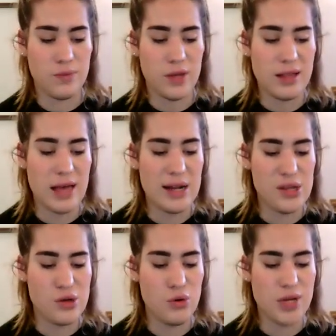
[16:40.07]
and
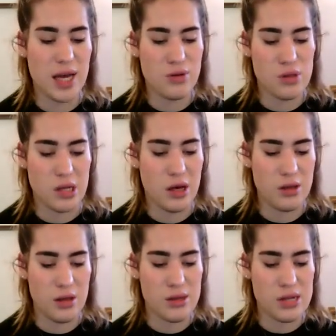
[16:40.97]
Alice called out as
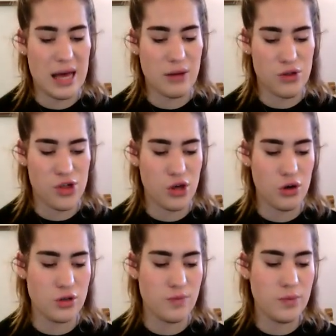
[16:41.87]
loud as she could,